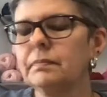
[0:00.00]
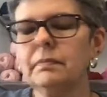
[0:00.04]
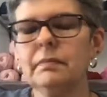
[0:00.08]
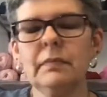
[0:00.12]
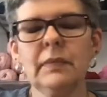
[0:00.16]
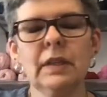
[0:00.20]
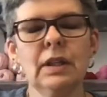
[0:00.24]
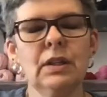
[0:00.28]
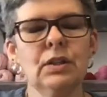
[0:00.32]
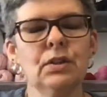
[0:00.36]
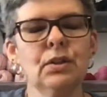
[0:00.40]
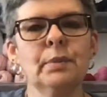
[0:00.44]

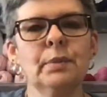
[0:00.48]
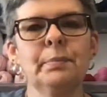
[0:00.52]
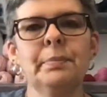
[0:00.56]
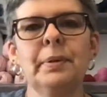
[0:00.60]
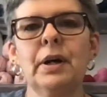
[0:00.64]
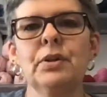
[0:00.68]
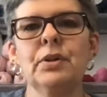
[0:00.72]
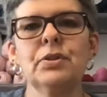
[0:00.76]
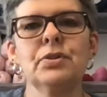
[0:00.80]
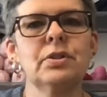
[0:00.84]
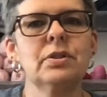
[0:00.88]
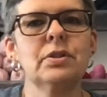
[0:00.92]
You can
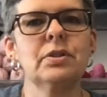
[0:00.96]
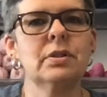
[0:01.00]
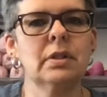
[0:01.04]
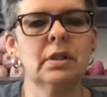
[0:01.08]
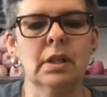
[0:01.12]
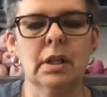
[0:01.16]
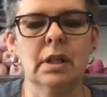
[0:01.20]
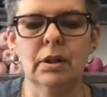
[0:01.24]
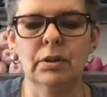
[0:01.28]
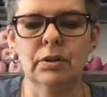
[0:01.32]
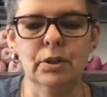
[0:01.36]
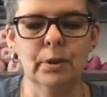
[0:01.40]
post,
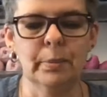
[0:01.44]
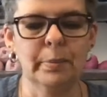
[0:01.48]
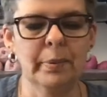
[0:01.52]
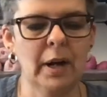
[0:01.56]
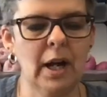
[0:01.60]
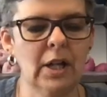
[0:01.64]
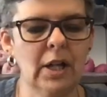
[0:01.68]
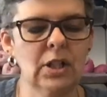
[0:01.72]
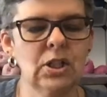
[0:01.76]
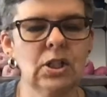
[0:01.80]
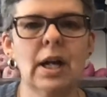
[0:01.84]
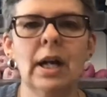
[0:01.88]
you know, your
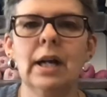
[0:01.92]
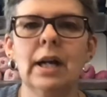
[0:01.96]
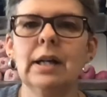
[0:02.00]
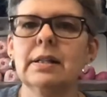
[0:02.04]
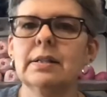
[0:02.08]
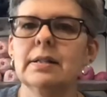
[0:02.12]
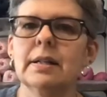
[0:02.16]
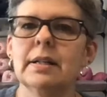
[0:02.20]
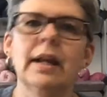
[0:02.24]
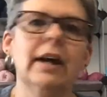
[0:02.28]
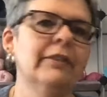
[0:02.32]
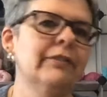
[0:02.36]

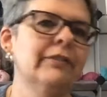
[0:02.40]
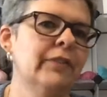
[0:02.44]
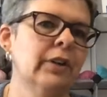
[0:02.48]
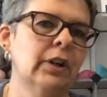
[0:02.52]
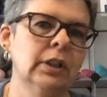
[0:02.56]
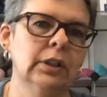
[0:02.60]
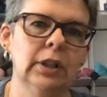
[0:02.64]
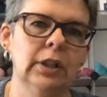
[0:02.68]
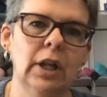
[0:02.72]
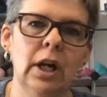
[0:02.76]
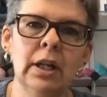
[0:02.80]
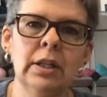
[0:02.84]
projects and how far
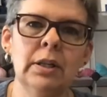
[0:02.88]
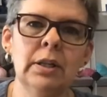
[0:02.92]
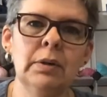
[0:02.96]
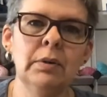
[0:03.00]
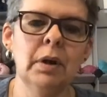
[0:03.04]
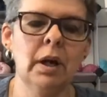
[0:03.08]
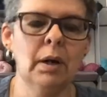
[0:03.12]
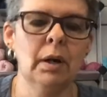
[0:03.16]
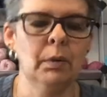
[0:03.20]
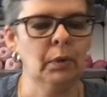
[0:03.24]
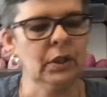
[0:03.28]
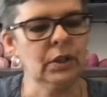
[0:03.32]
along you
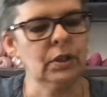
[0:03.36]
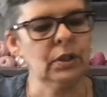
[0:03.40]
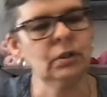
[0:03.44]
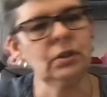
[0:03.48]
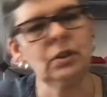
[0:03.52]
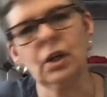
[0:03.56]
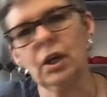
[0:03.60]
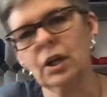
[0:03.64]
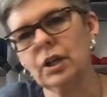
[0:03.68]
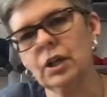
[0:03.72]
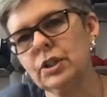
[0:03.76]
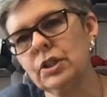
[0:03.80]
are, what
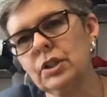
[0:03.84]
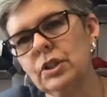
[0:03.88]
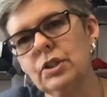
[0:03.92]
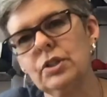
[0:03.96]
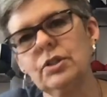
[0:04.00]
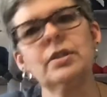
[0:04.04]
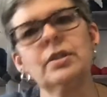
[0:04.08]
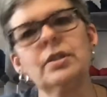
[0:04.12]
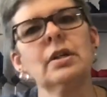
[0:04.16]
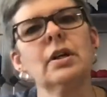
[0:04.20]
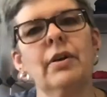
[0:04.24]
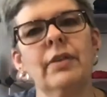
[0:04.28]
yarn you're
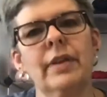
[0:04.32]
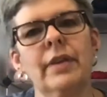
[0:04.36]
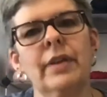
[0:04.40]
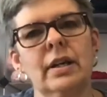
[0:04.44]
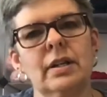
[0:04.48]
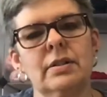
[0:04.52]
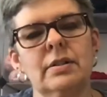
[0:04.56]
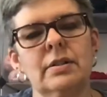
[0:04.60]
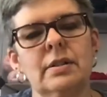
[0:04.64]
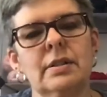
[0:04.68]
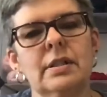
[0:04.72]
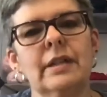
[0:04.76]
using, all that
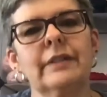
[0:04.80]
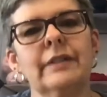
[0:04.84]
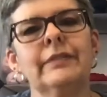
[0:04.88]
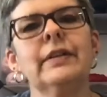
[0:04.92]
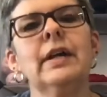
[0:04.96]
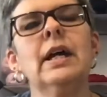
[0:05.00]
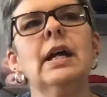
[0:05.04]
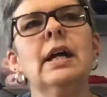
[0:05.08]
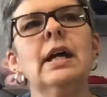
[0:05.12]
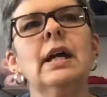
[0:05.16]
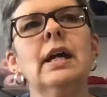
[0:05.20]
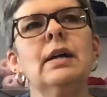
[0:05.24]
good stuff.
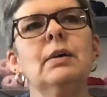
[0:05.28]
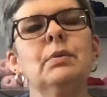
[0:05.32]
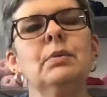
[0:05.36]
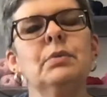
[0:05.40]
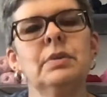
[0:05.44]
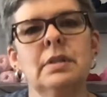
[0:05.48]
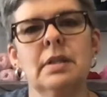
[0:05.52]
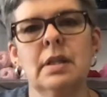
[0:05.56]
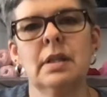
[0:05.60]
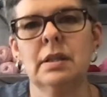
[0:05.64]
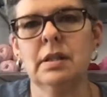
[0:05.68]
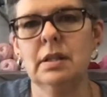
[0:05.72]
It
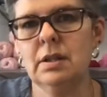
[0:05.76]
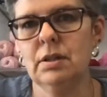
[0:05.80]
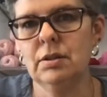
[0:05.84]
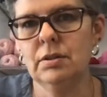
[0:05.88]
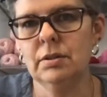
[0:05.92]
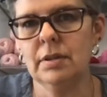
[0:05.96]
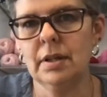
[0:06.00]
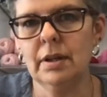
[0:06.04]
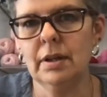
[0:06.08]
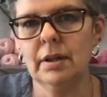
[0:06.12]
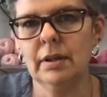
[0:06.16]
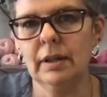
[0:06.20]
was in the
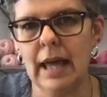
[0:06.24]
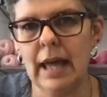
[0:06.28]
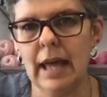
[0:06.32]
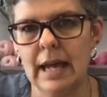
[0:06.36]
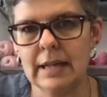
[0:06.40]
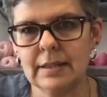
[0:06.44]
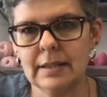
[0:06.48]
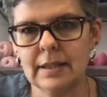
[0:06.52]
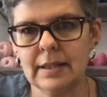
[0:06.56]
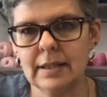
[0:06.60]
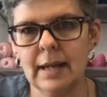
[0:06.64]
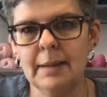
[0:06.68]
newsletter
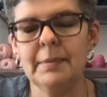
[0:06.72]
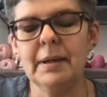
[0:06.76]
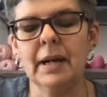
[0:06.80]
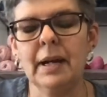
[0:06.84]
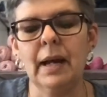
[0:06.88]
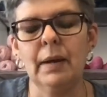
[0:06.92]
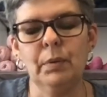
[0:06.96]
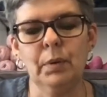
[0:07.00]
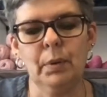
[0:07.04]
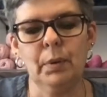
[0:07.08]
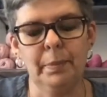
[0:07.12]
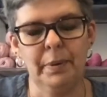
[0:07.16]
last time, and
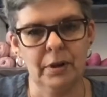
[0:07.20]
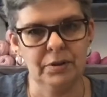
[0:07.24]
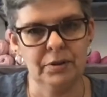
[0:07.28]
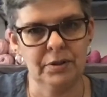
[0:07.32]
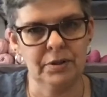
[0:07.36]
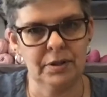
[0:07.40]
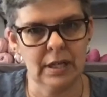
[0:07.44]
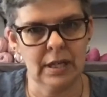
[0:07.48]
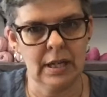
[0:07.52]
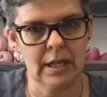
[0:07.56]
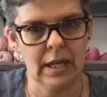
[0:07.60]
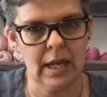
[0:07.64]
I will
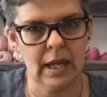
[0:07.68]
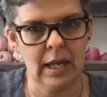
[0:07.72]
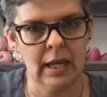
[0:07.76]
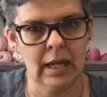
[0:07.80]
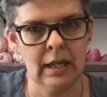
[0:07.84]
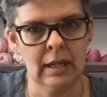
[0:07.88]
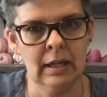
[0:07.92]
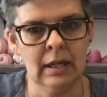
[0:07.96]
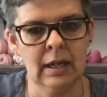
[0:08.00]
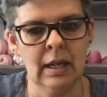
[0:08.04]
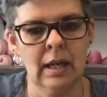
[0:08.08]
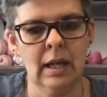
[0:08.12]
post it
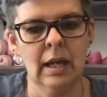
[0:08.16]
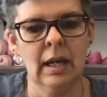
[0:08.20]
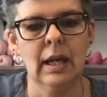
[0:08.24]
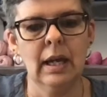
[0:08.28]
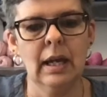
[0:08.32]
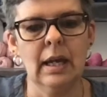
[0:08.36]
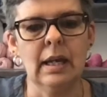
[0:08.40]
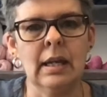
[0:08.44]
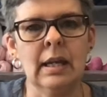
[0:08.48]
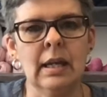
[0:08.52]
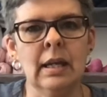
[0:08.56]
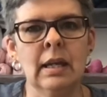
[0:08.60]
again
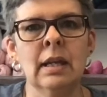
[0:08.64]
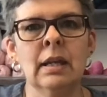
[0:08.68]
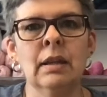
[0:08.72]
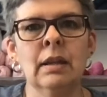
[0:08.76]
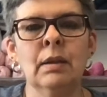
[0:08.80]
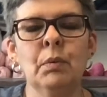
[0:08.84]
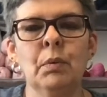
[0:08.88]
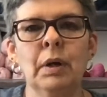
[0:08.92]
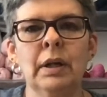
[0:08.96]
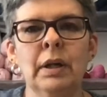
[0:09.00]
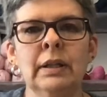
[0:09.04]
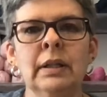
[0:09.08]
in
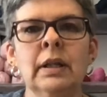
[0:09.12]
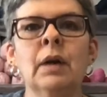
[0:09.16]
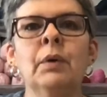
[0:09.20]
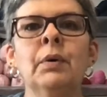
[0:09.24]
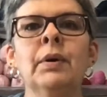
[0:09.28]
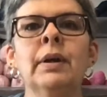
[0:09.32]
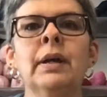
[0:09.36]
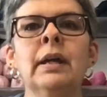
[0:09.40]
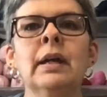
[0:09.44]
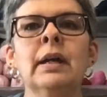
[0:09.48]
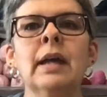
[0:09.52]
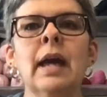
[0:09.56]
the one
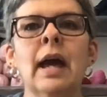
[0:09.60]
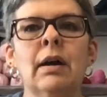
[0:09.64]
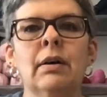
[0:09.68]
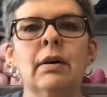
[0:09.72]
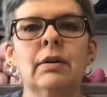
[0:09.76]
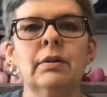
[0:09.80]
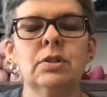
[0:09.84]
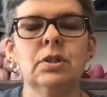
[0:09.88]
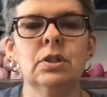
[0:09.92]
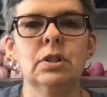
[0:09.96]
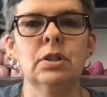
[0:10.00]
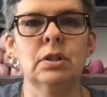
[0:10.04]
going
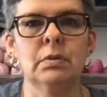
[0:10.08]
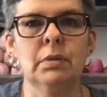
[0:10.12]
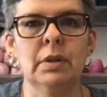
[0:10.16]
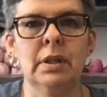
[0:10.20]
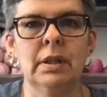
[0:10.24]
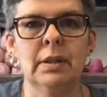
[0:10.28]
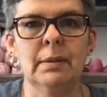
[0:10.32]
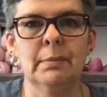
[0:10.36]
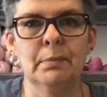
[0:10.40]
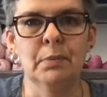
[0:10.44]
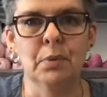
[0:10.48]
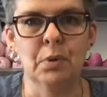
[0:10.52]
out to you
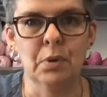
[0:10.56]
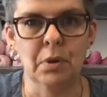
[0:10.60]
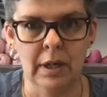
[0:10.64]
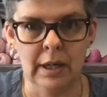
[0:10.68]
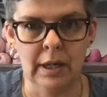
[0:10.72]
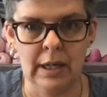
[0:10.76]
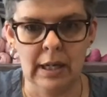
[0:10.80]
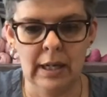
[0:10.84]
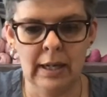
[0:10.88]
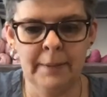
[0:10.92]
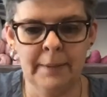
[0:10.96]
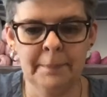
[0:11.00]
in the
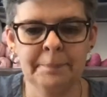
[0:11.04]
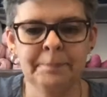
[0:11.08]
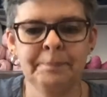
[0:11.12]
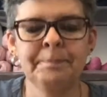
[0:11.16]
morning.